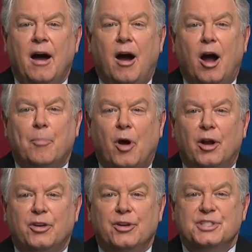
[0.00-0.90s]
our
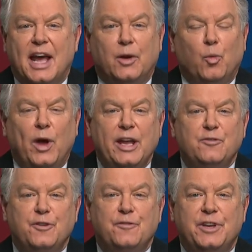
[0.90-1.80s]
partners at Wayne
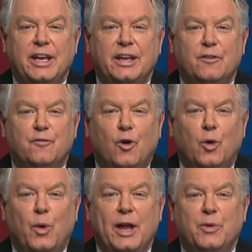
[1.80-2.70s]
15 in
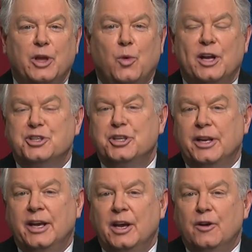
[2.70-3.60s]
Fort Wayne with a question